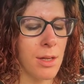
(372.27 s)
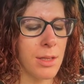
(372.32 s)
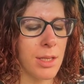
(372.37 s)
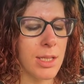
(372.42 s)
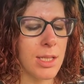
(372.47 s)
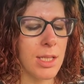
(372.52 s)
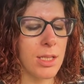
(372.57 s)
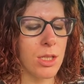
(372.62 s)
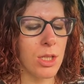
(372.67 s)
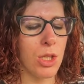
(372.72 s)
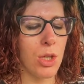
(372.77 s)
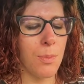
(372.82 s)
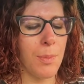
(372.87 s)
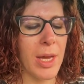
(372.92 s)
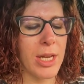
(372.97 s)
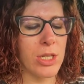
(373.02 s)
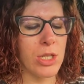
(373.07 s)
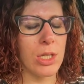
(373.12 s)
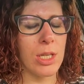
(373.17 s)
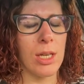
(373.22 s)
this is a new
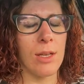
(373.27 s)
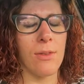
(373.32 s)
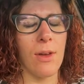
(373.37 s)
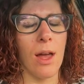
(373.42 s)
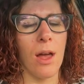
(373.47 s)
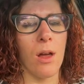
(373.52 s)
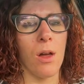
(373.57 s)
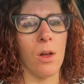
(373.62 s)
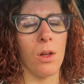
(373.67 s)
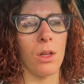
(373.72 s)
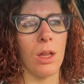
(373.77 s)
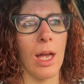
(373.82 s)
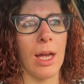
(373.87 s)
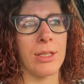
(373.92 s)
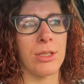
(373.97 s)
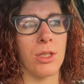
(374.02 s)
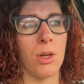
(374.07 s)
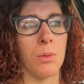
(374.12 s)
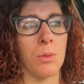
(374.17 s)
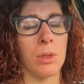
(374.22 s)
patient eval. I
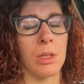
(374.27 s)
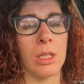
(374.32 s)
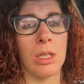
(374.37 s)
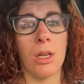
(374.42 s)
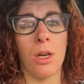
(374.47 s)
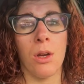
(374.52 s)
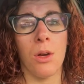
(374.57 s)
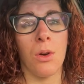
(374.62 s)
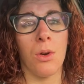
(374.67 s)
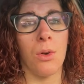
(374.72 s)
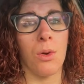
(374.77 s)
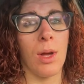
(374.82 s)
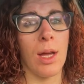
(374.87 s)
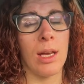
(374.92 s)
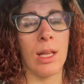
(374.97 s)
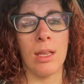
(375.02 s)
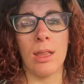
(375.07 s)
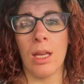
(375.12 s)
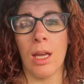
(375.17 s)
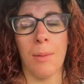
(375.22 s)
don't really know
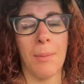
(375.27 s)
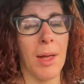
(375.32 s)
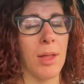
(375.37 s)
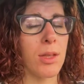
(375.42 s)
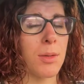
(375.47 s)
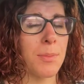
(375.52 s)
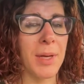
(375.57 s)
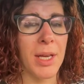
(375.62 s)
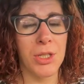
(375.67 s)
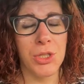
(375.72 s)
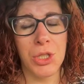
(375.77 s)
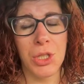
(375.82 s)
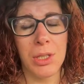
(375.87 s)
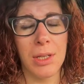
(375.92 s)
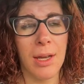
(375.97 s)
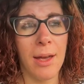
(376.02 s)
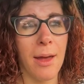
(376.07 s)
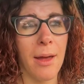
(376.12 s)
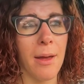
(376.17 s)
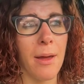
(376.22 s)
anything about the patient
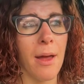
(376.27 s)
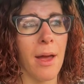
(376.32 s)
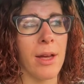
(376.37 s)
yet.